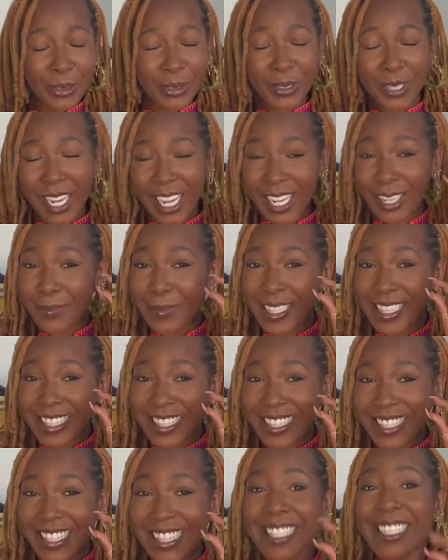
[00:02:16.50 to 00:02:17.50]
had me
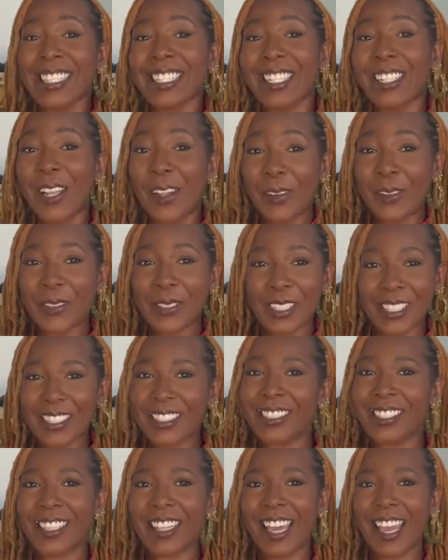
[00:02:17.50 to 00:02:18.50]
this close
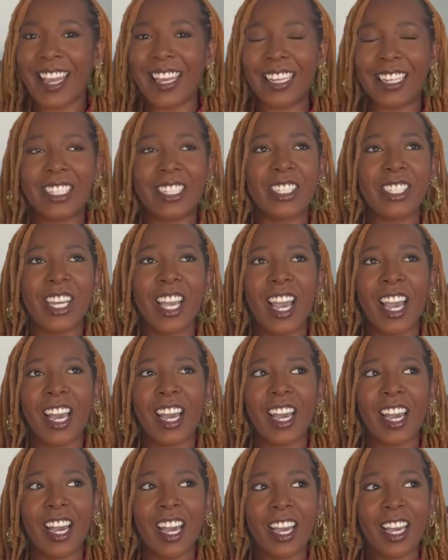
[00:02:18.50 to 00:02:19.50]
to the edge,
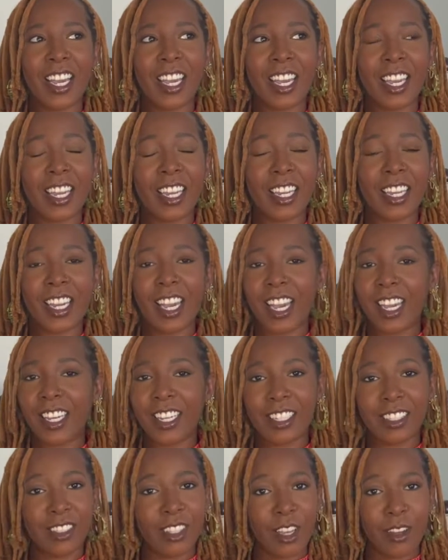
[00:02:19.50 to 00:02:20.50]

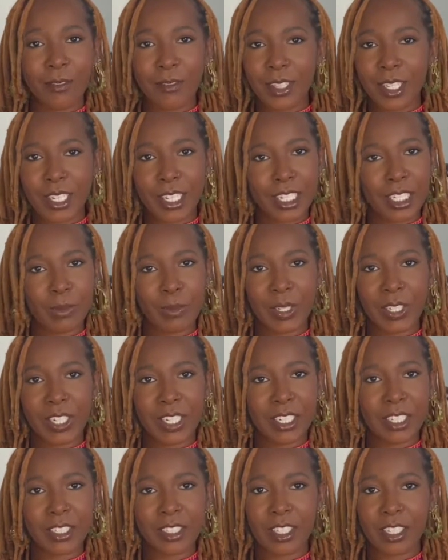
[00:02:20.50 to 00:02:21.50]
I loved the
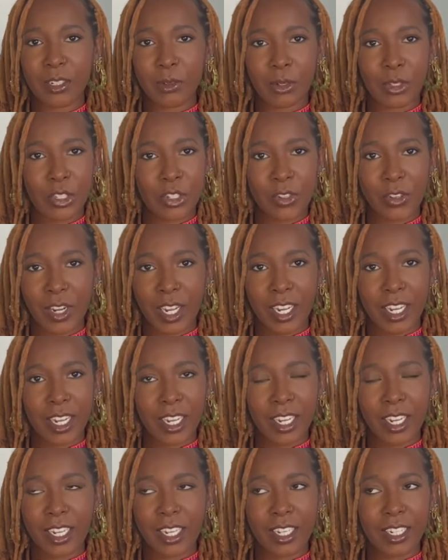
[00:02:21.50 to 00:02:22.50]
experience and it was great
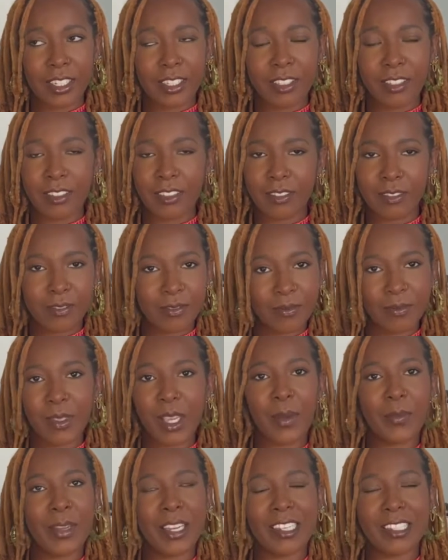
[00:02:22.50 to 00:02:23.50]
and
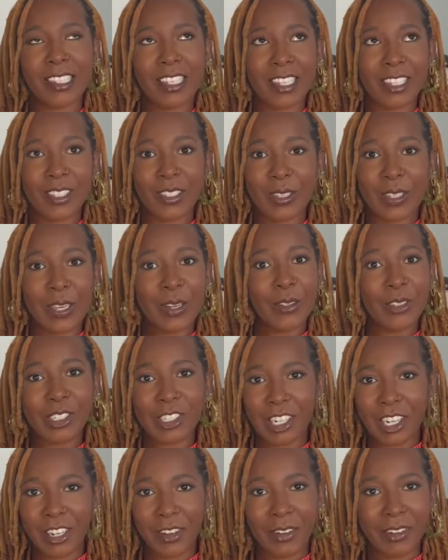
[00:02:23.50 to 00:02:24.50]
amazing. So that was
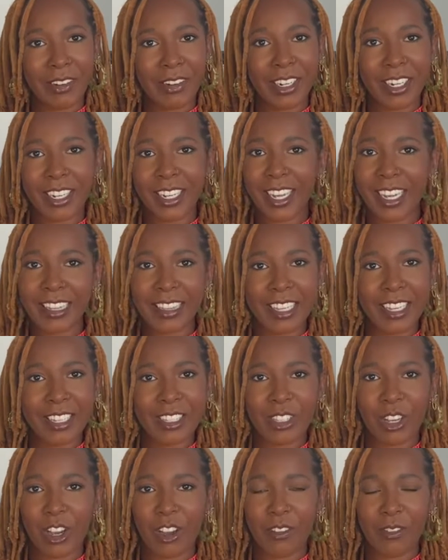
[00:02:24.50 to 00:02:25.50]
January, kicked things
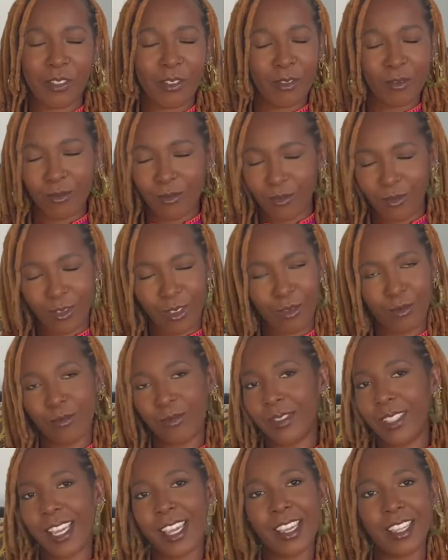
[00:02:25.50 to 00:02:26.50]
off,
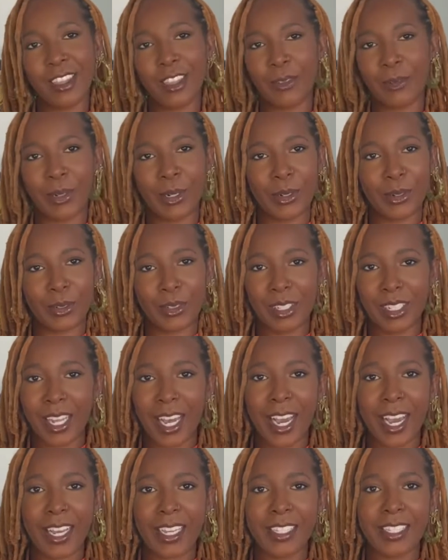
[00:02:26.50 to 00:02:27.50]
hitting the road
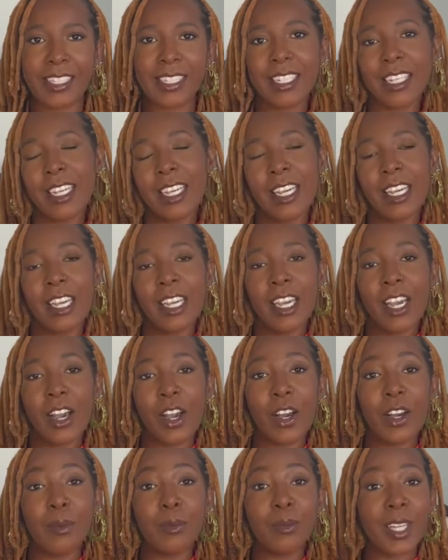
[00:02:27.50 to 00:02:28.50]
last
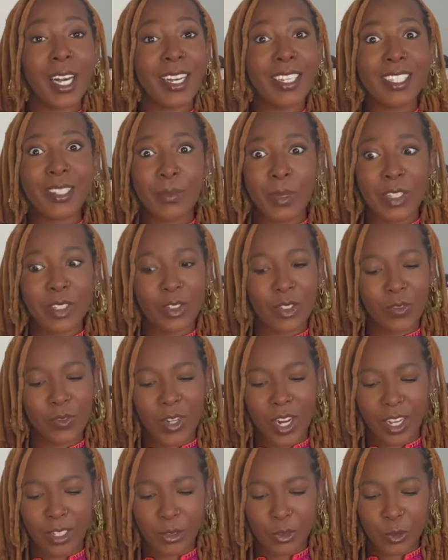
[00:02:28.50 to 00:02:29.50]
semester of
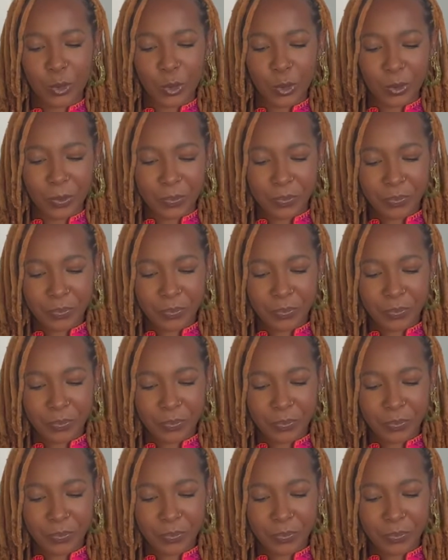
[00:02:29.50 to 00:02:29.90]
grad school.